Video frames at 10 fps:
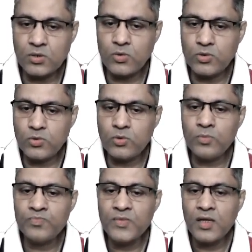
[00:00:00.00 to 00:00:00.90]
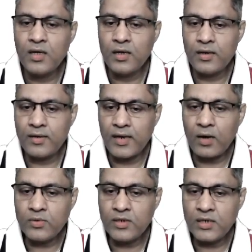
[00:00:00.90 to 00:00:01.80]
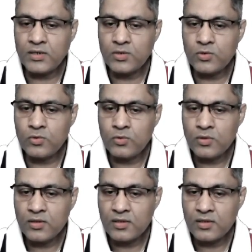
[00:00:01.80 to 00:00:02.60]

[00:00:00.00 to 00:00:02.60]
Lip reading: So you round it to